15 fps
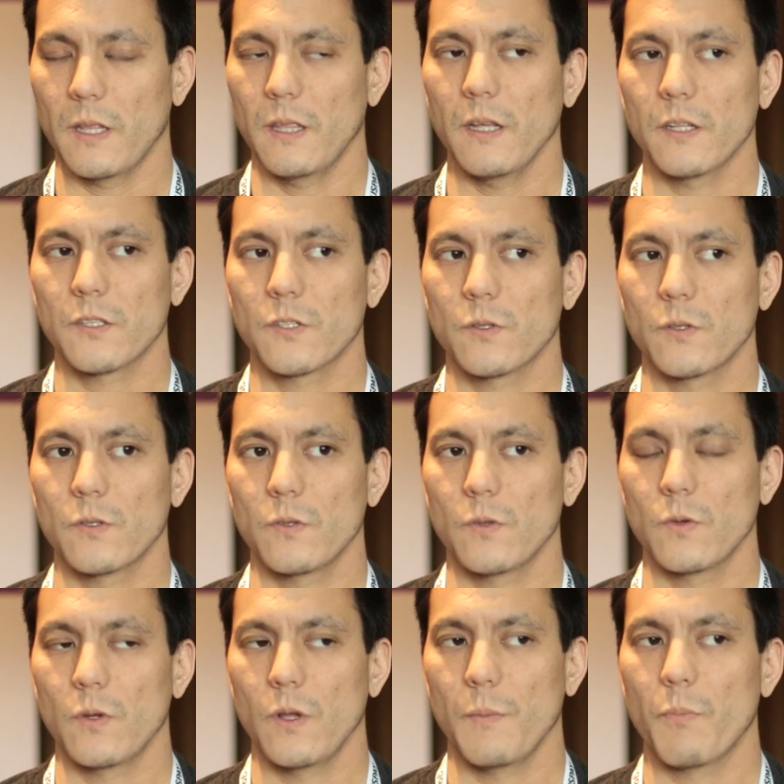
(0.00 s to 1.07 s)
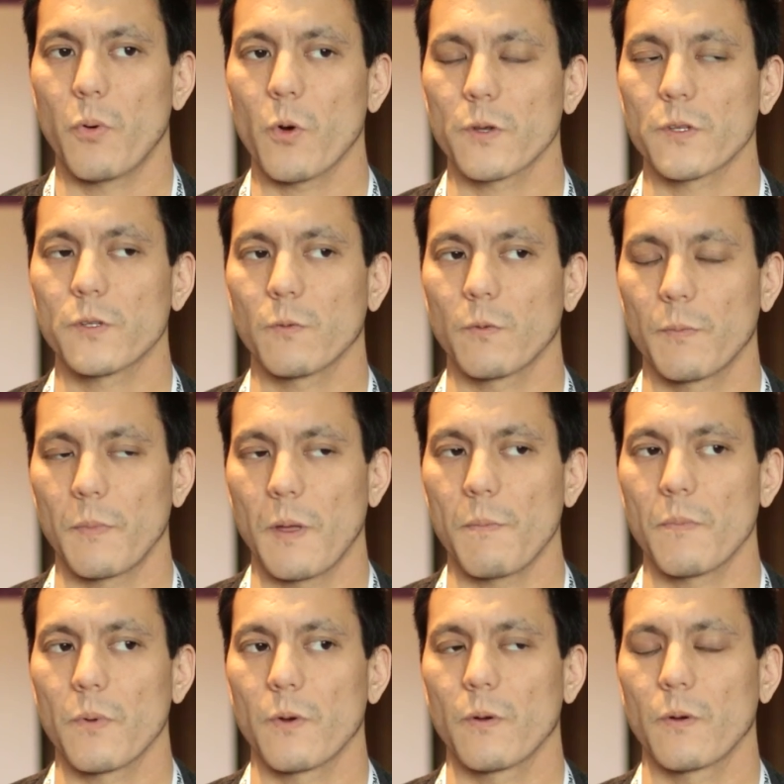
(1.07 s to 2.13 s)
I think it's important to
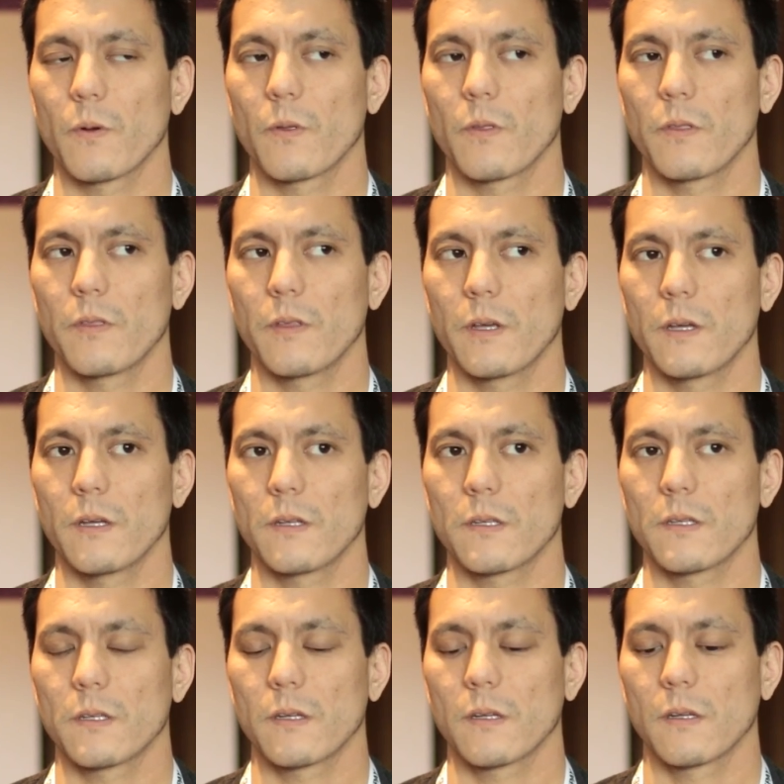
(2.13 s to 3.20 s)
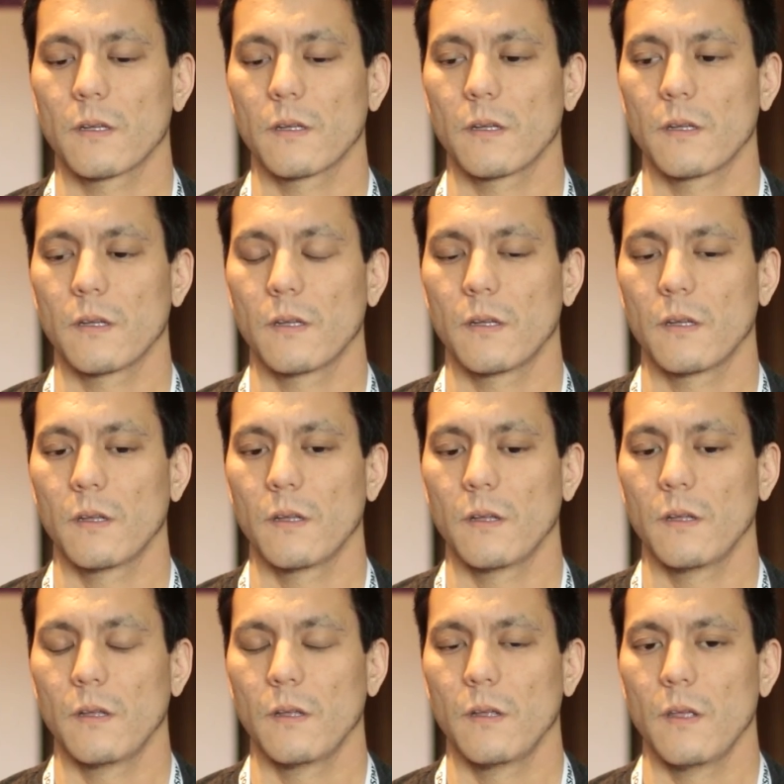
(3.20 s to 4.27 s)
remember that
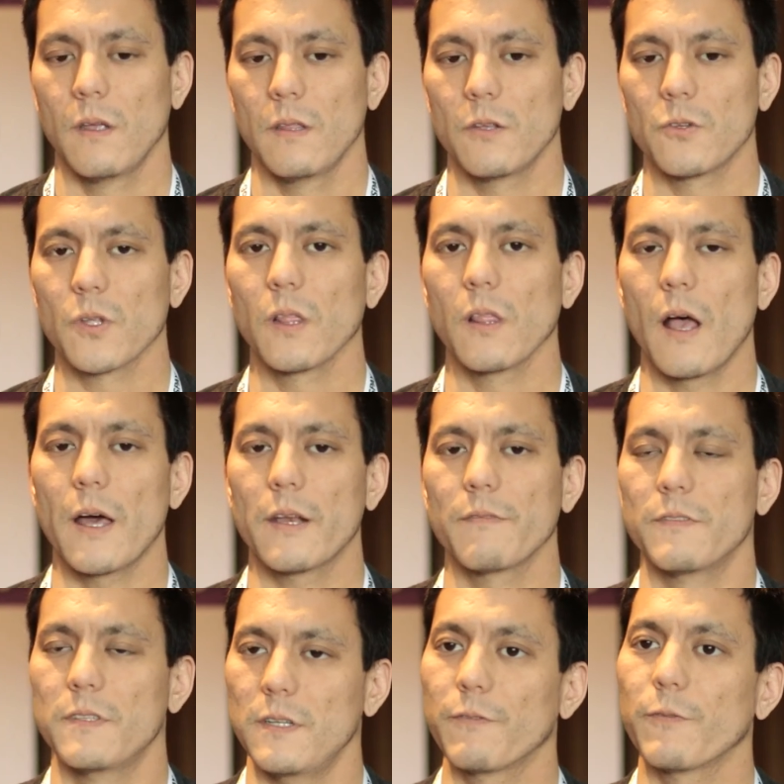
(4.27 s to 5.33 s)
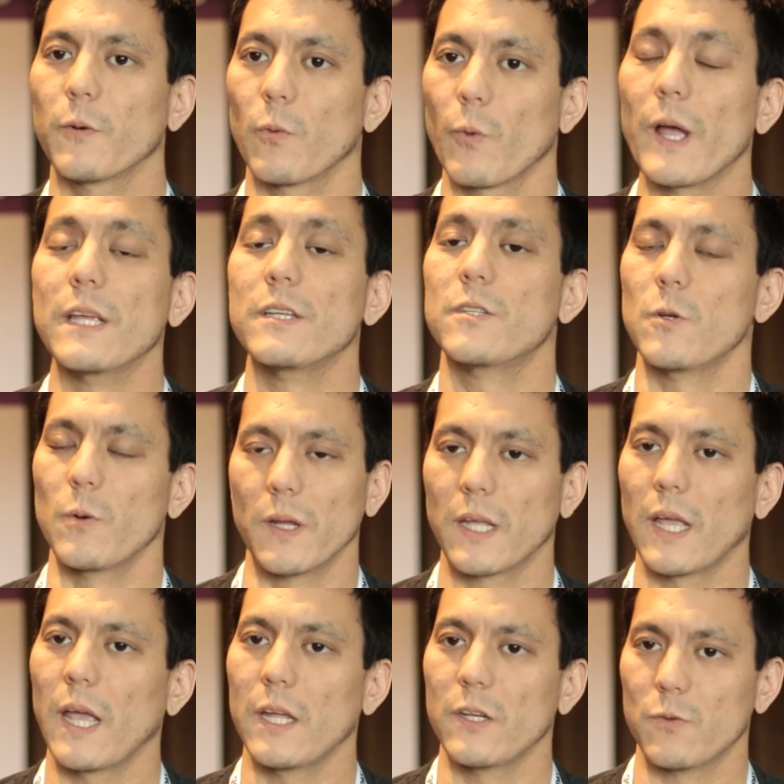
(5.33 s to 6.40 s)
there's a lot of different ways to
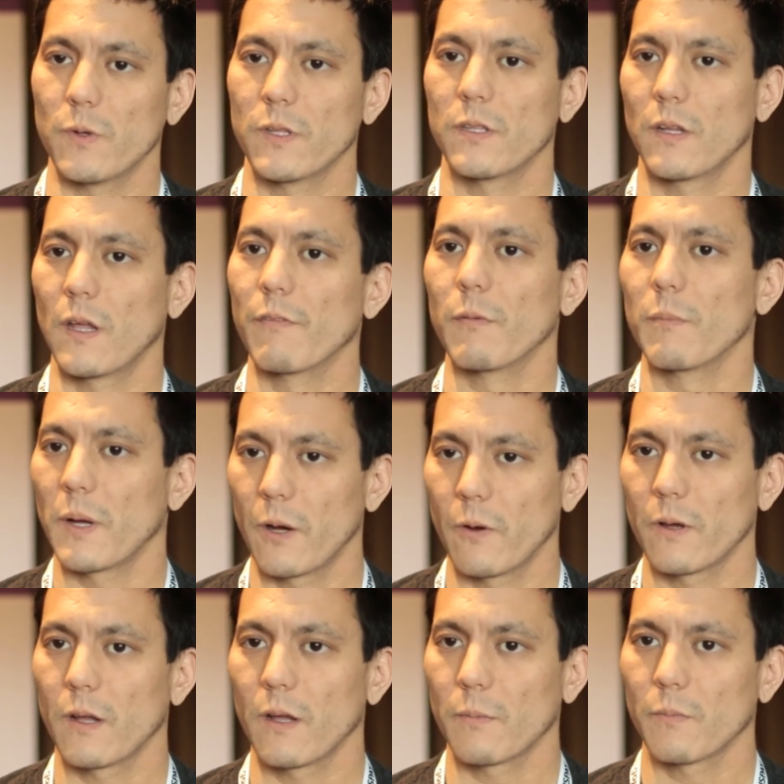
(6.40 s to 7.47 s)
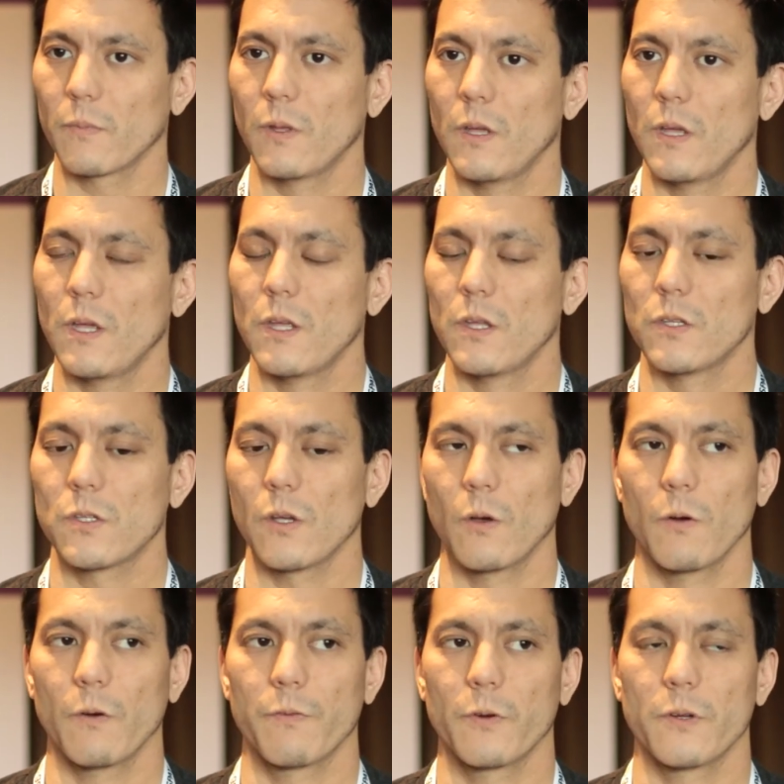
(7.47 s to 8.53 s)
engage with a given paradigm.
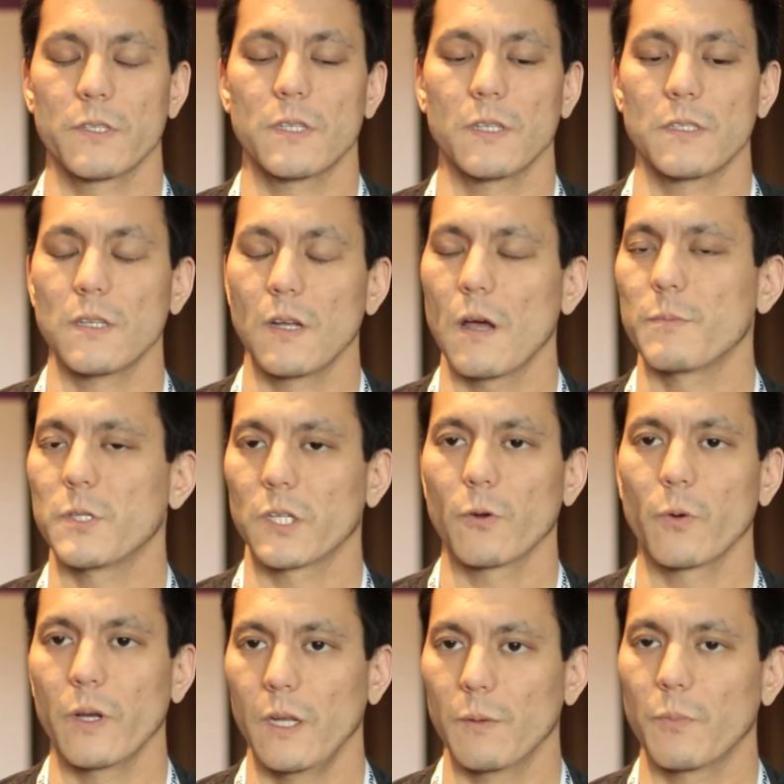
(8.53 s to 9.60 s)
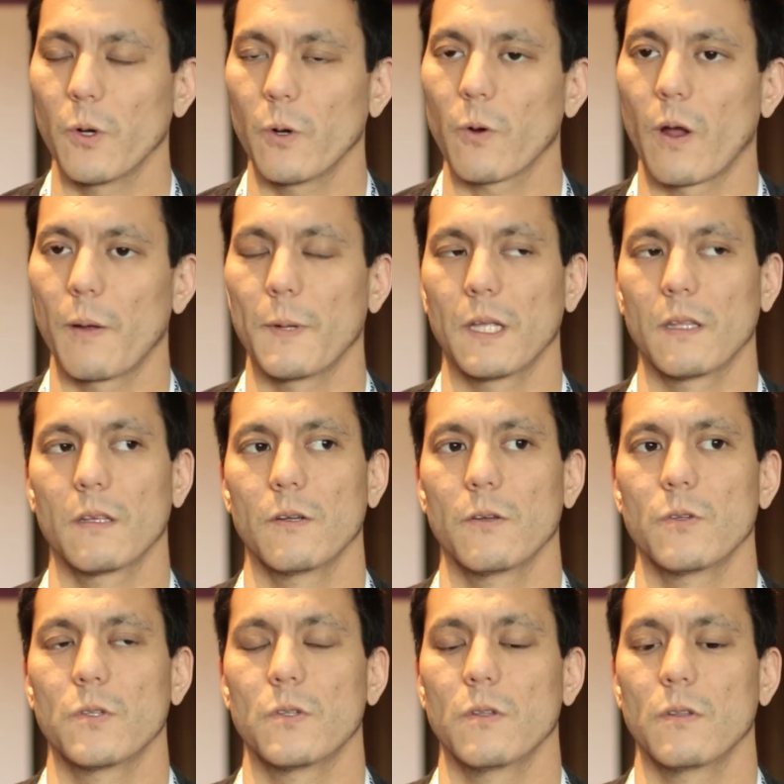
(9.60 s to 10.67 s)
So for instance, in object-oriented programming,
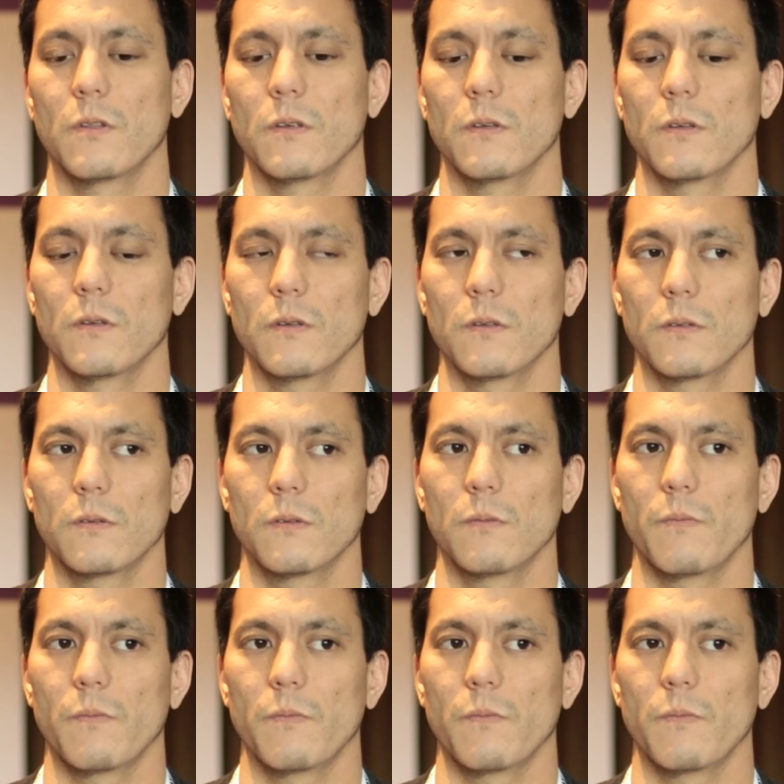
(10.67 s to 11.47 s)
there's the,